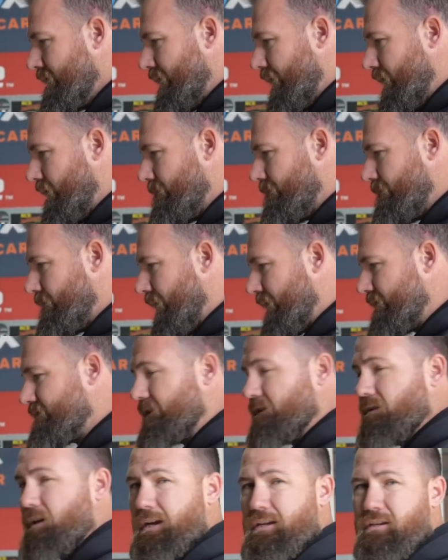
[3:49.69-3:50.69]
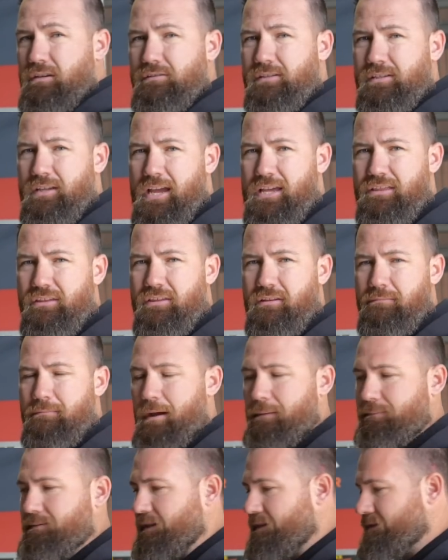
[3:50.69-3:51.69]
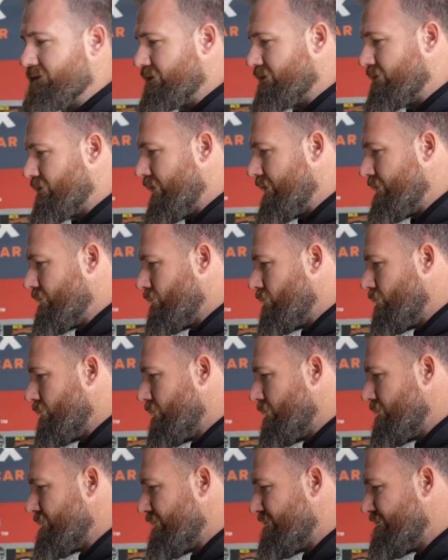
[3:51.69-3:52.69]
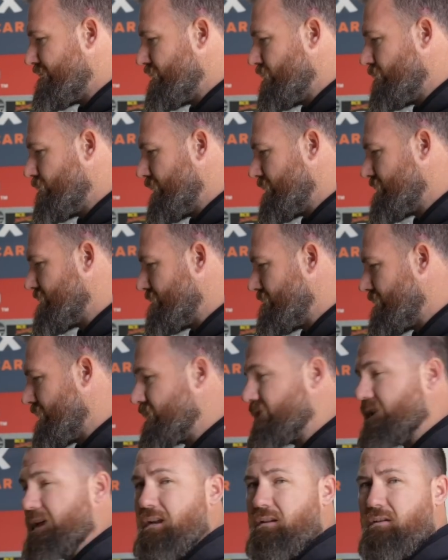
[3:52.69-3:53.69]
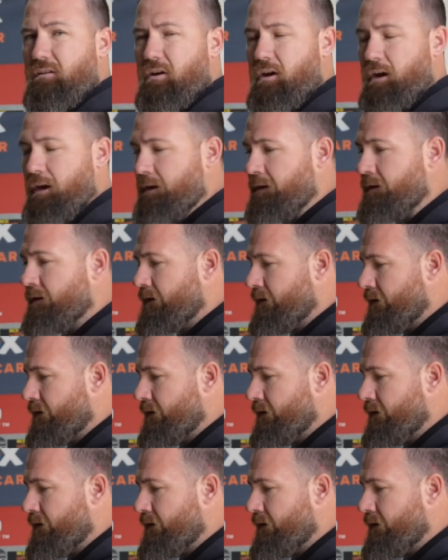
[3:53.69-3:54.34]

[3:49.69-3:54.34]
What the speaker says: I actually like using either the map sensor line or the fuel pressure regulator line,